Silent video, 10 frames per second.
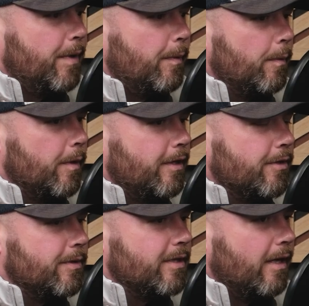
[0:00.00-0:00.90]
we're working
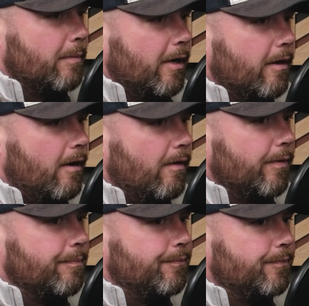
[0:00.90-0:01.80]
towards getting better at all of
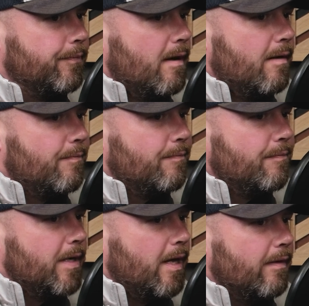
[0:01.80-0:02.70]
them.
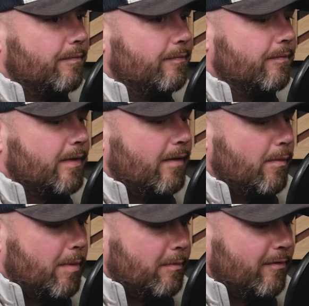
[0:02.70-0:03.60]
But yeah, kind of a
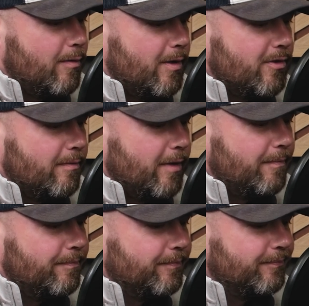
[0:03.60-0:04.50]
bummer of a question,
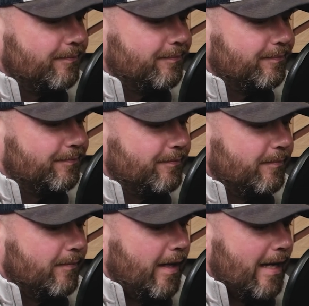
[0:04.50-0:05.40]
man.
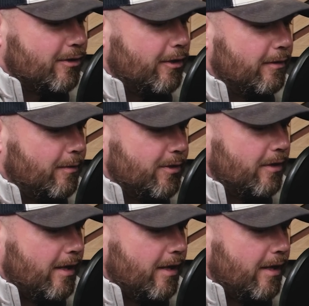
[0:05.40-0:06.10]
Question